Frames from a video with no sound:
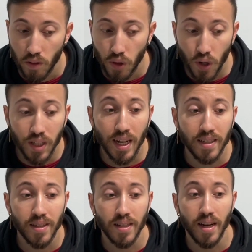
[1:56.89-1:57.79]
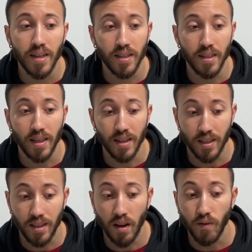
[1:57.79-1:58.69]
Third exercise that is
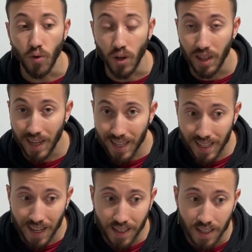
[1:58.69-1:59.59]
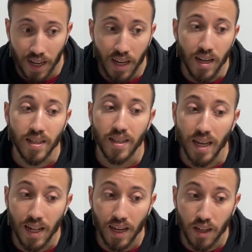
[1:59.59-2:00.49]
done for 3 sets is the
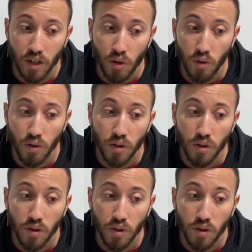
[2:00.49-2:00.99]
iliac row.